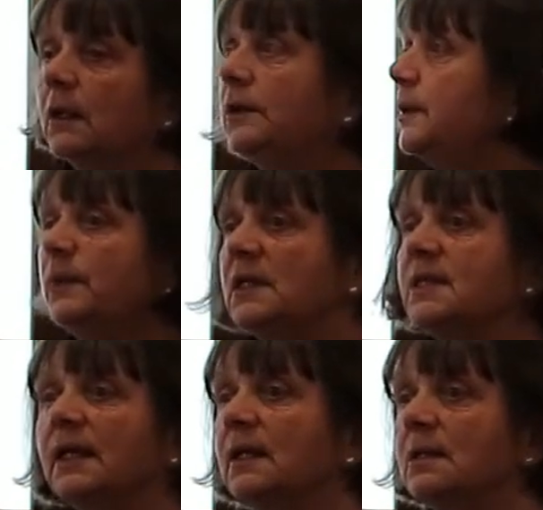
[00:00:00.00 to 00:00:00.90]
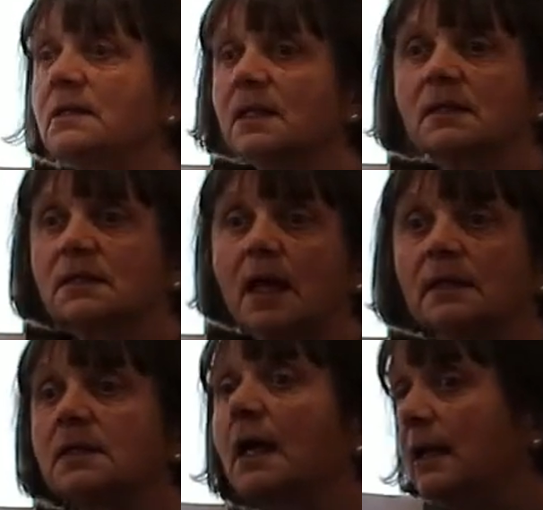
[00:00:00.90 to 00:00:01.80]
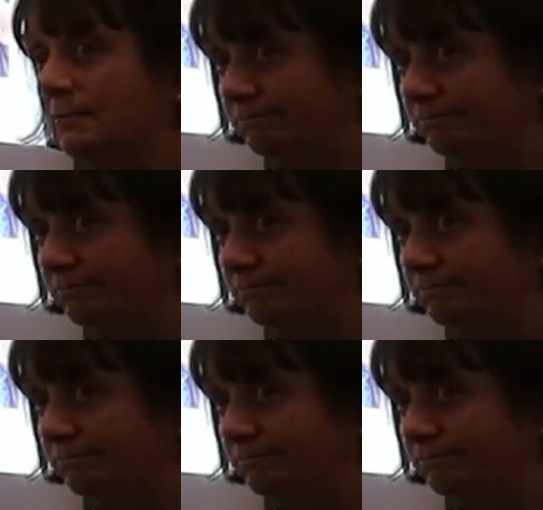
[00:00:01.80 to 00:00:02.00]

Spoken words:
You can take in 6, 10 a day.